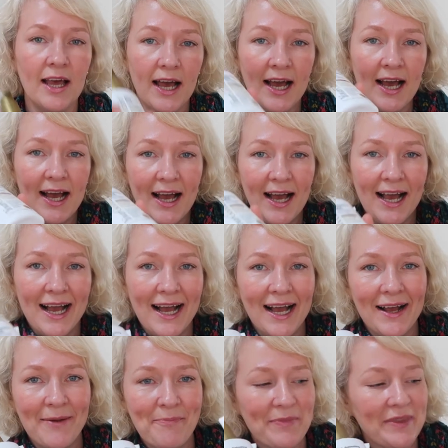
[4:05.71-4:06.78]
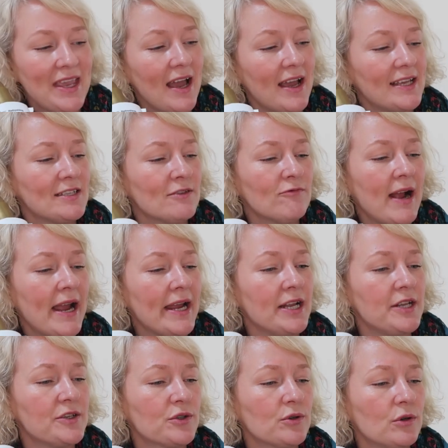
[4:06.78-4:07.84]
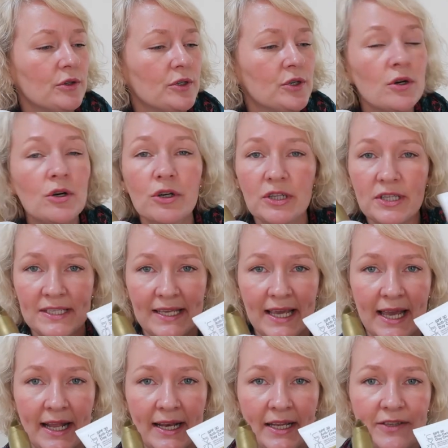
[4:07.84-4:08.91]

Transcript: Uh, um, yeah, it's a range called Your Good Skin.